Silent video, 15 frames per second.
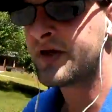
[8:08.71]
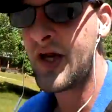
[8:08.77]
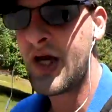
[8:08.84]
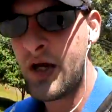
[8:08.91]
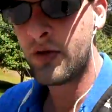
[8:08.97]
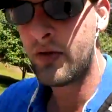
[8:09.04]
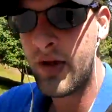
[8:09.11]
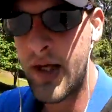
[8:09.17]

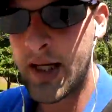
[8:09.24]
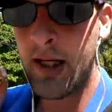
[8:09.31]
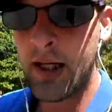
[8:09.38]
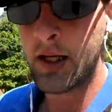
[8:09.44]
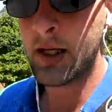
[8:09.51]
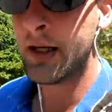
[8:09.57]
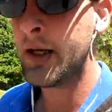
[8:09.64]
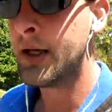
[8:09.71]
state, or
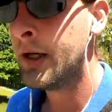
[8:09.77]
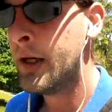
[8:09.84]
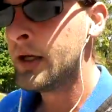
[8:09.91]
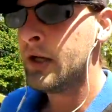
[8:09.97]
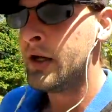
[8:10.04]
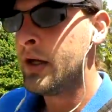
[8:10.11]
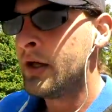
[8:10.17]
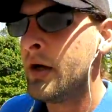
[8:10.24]
that
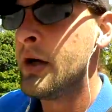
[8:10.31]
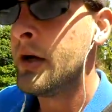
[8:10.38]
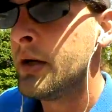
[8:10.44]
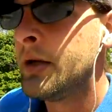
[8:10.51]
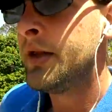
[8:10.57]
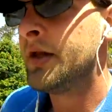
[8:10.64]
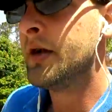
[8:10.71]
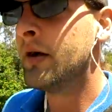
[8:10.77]

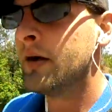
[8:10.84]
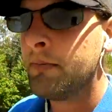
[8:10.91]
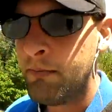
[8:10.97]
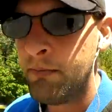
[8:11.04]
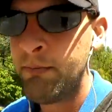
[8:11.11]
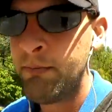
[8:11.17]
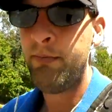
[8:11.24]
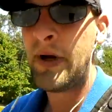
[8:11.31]
their
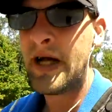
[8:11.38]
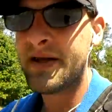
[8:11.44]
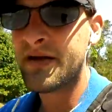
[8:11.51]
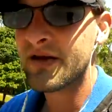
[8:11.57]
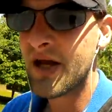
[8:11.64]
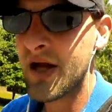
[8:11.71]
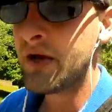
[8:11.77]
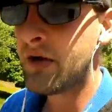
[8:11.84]
best
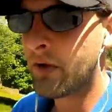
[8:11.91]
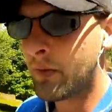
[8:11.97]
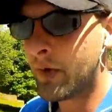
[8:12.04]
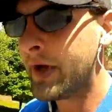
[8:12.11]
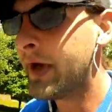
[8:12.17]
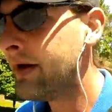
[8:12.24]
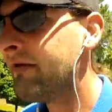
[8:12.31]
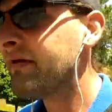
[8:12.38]
state, or
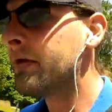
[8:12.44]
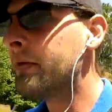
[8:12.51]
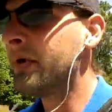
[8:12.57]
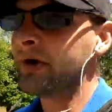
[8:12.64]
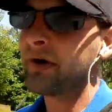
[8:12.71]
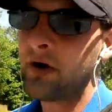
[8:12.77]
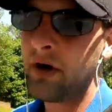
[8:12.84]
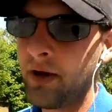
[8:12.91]
whatever you
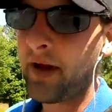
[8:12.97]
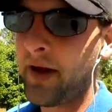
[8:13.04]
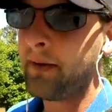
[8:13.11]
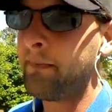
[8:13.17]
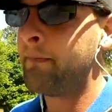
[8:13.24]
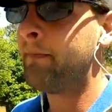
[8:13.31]
want to call it,